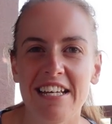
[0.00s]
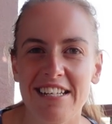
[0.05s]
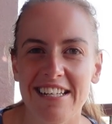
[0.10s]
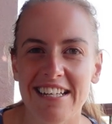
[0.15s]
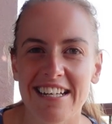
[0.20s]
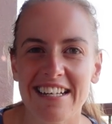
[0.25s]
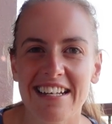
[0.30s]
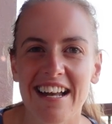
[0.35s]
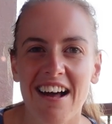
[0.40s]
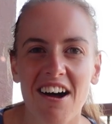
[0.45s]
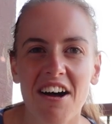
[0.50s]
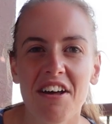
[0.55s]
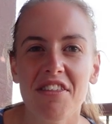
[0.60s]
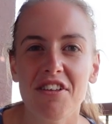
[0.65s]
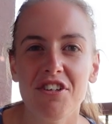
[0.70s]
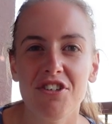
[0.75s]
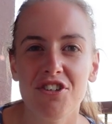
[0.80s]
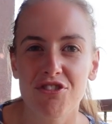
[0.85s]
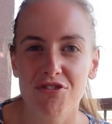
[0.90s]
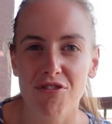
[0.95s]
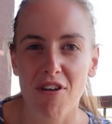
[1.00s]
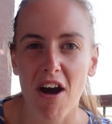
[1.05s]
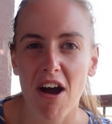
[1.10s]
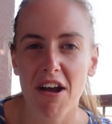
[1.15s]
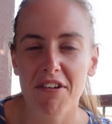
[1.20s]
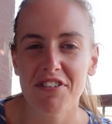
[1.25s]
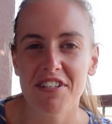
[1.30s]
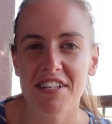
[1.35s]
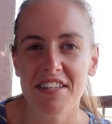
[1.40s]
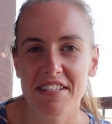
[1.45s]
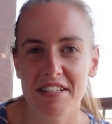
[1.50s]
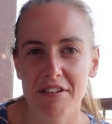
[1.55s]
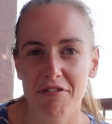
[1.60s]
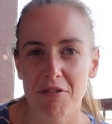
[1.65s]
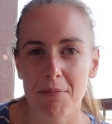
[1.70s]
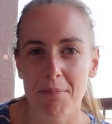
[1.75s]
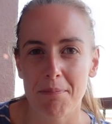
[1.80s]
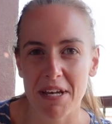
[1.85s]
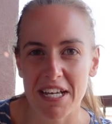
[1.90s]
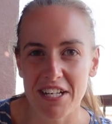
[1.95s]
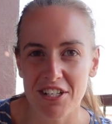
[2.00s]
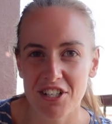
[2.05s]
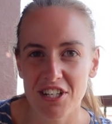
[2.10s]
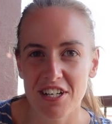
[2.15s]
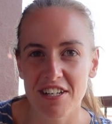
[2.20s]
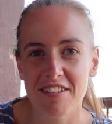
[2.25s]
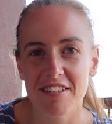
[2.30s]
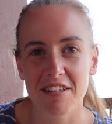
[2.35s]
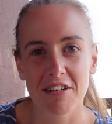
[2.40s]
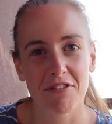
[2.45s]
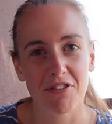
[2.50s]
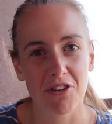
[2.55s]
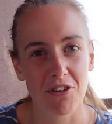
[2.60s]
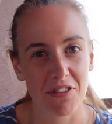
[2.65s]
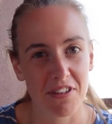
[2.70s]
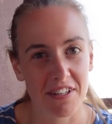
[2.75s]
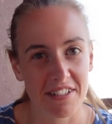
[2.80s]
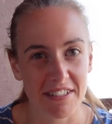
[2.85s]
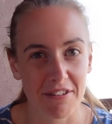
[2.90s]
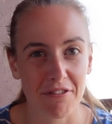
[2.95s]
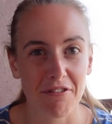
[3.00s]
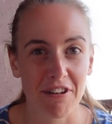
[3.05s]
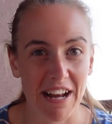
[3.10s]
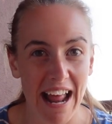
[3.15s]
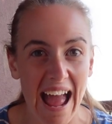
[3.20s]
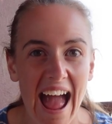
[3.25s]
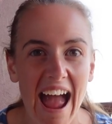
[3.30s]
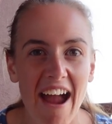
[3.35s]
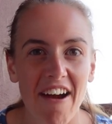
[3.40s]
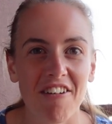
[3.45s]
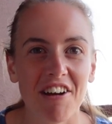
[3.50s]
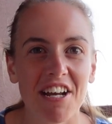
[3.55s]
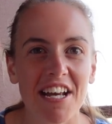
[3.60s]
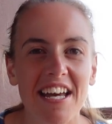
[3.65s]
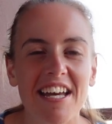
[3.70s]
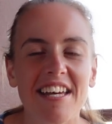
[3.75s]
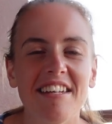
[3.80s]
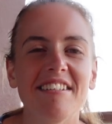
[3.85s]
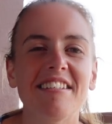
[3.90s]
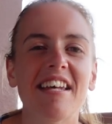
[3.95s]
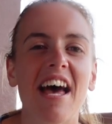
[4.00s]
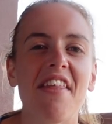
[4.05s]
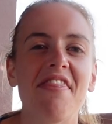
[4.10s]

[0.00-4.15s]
You can either drive to the different beaches that have got the different areas,